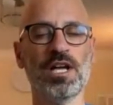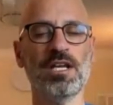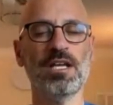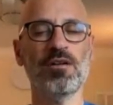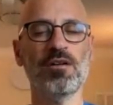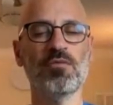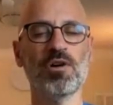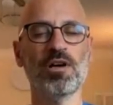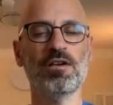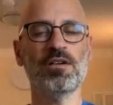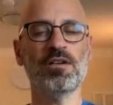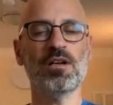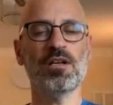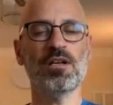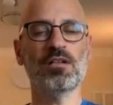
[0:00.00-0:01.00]
Inhale
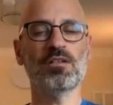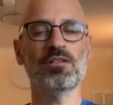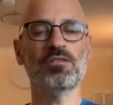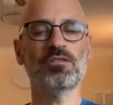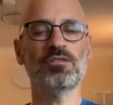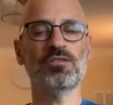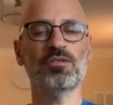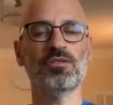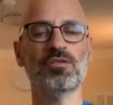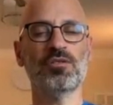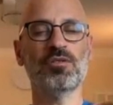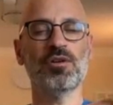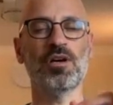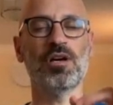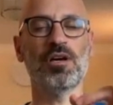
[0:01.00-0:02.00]
1,
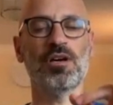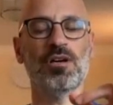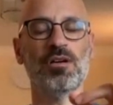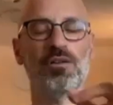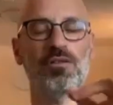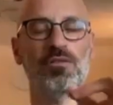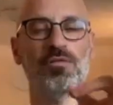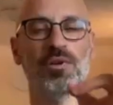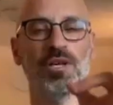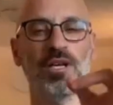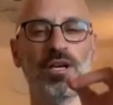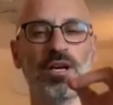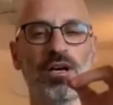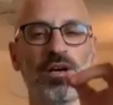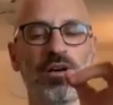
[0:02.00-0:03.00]
2,
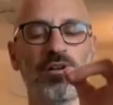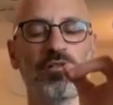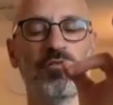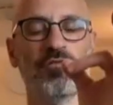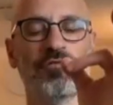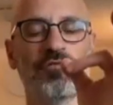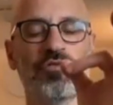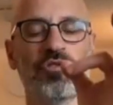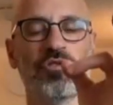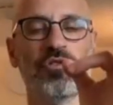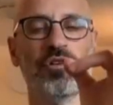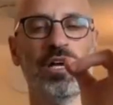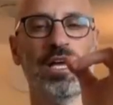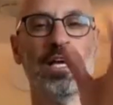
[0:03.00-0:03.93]
3, 4.